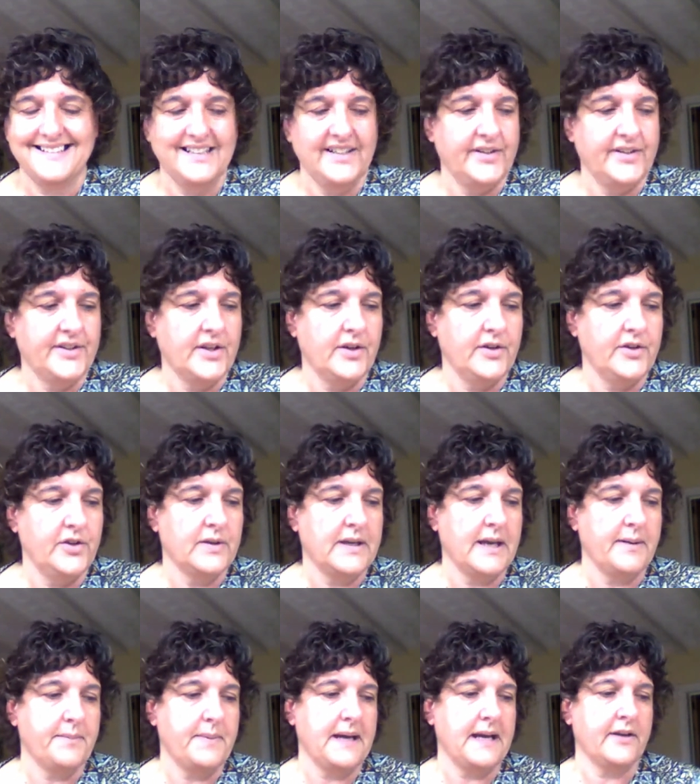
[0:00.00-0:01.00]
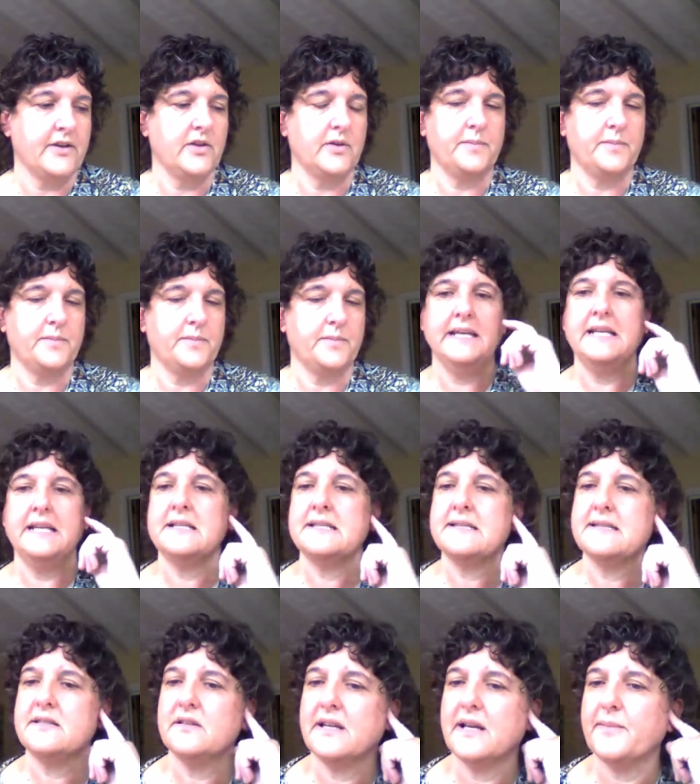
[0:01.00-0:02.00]
You know, you get back your
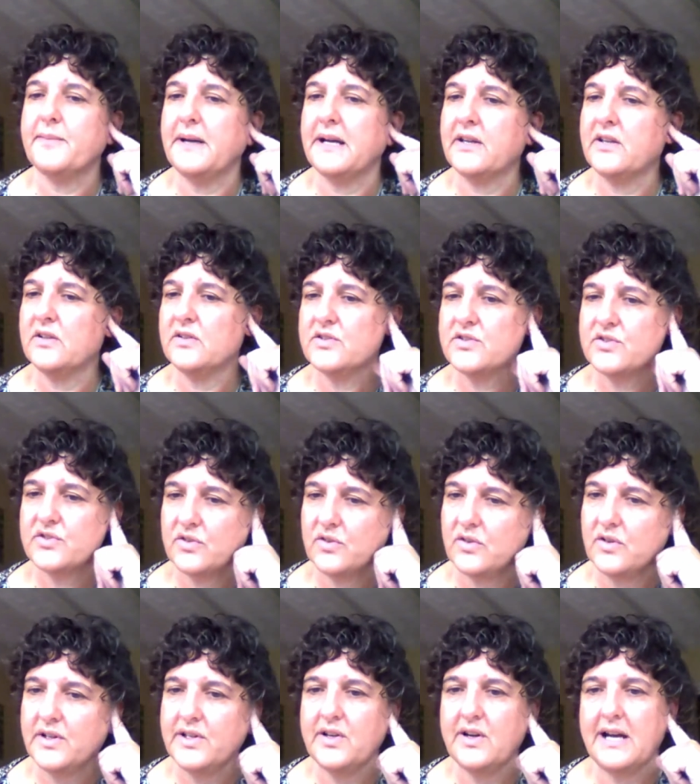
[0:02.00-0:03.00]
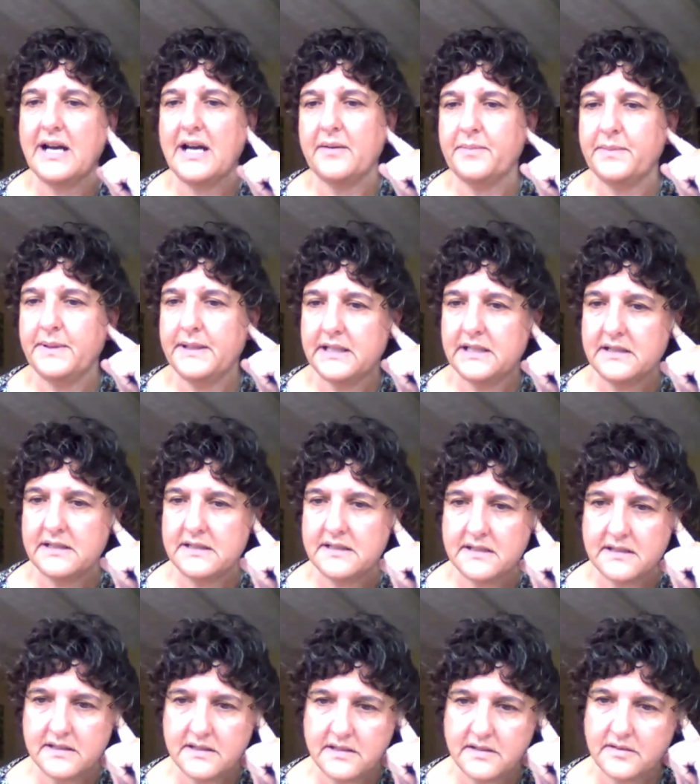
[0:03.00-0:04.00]
peace, you get back your joy, your
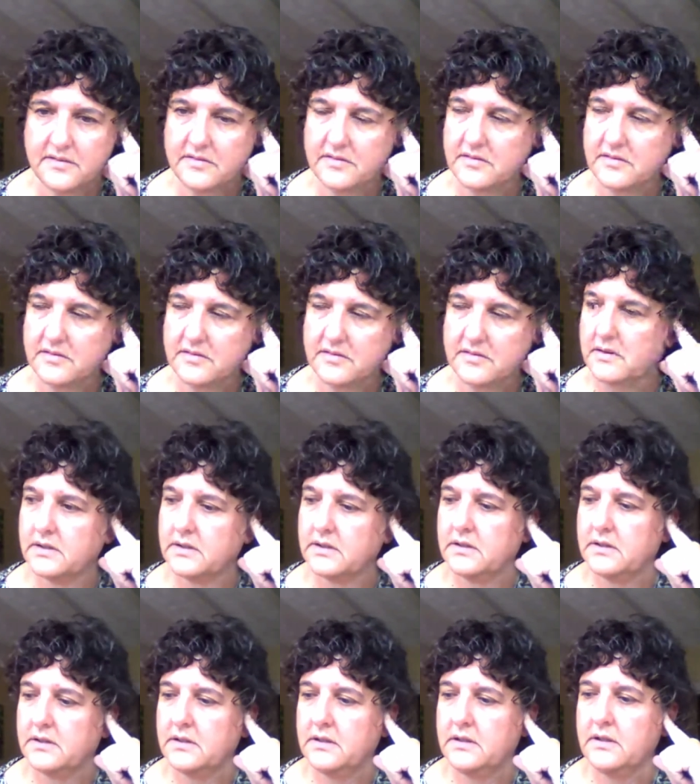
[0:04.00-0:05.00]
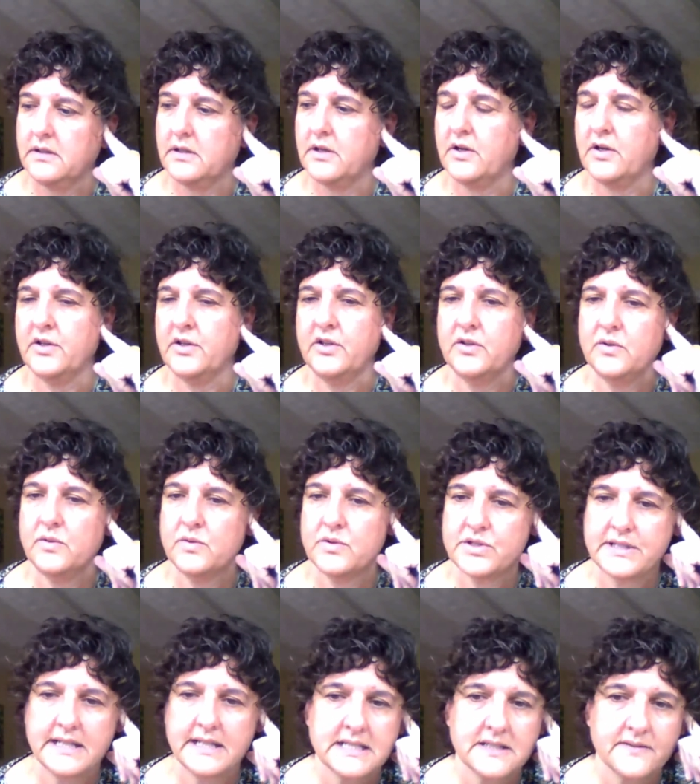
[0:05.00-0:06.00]
happiness, you a
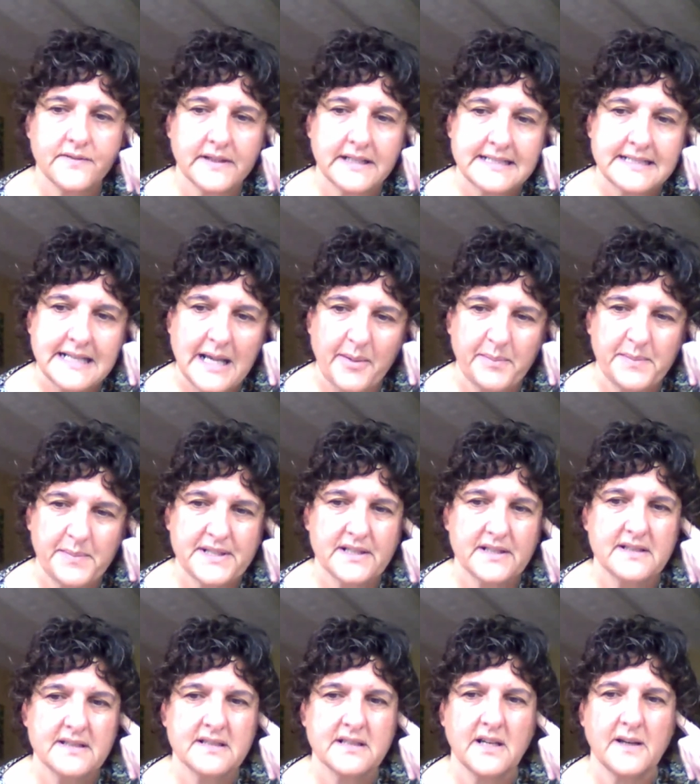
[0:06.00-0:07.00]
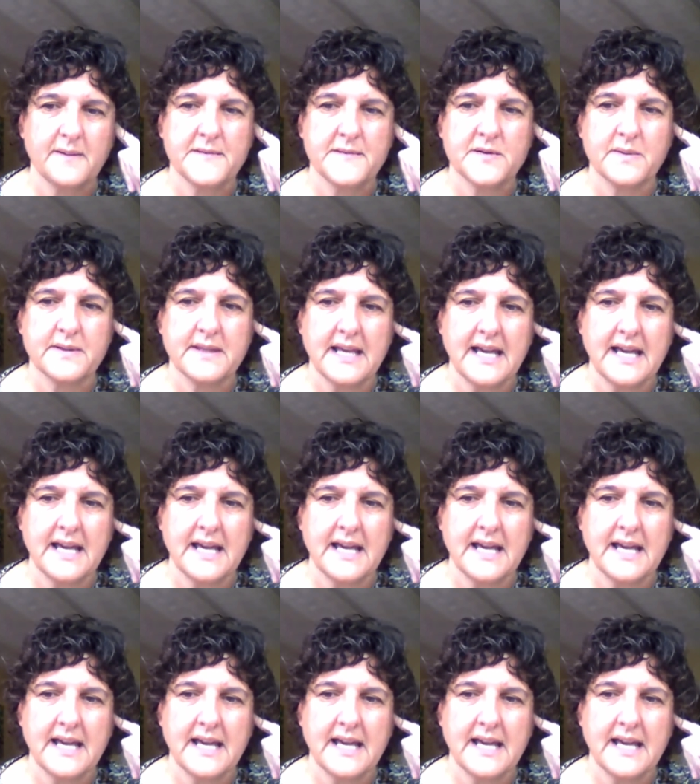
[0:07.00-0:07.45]
huge sense of acceptance comes with